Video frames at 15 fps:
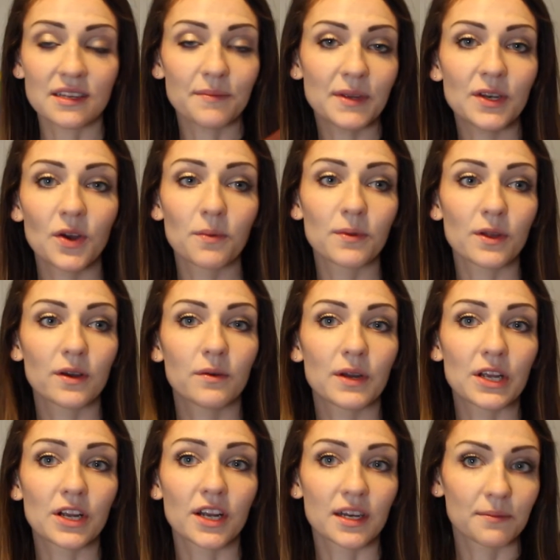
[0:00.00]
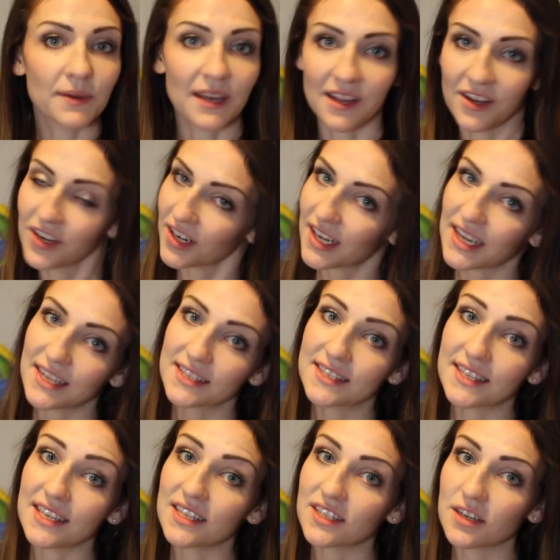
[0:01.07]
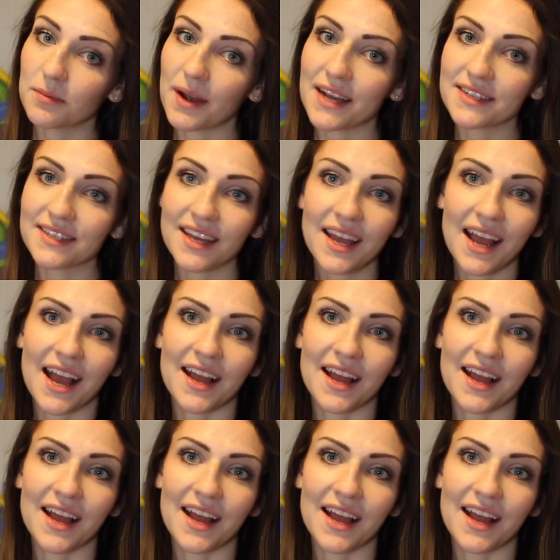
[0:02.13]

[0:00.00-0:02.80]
let me know below what you're going to put in your kids' Easter basket,